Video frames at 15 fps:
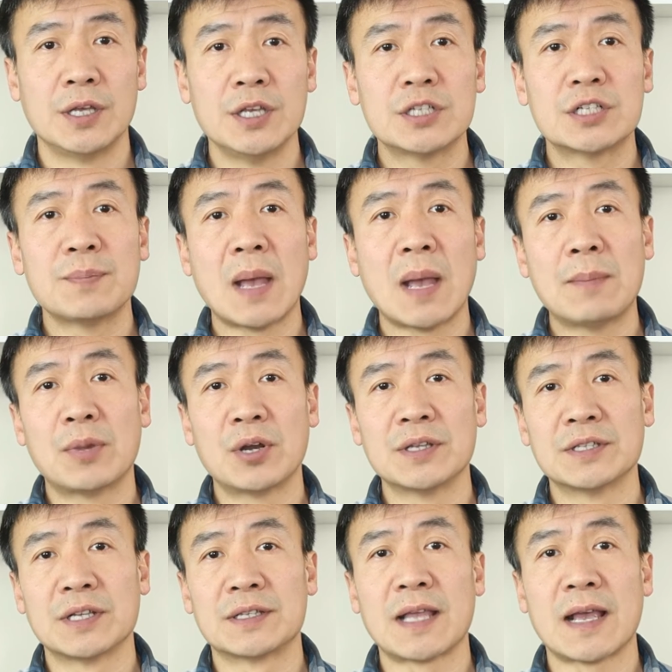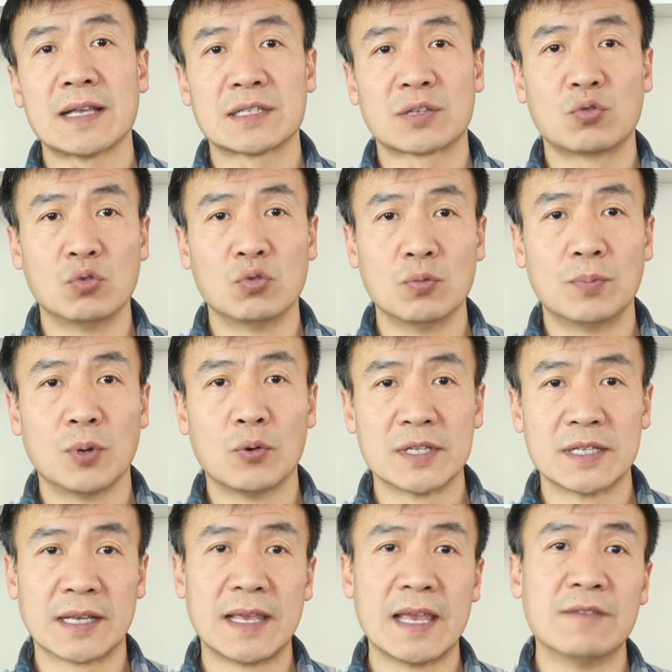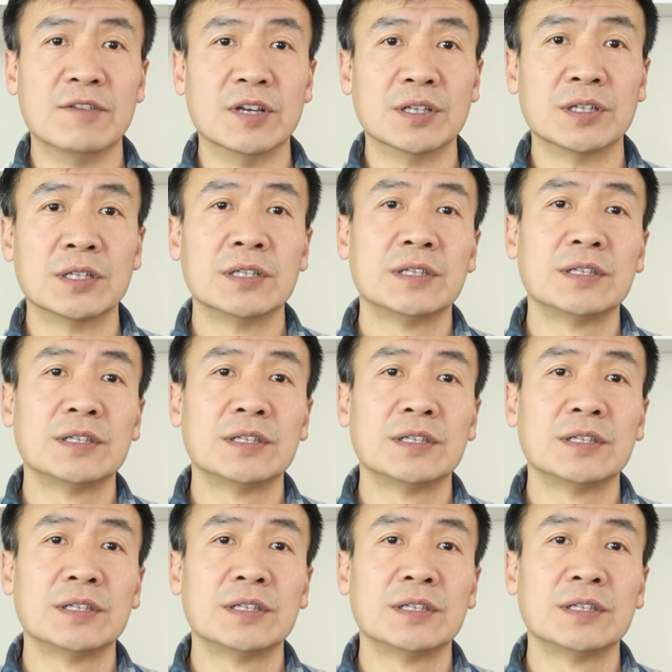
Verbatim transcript: Each member in the test group was given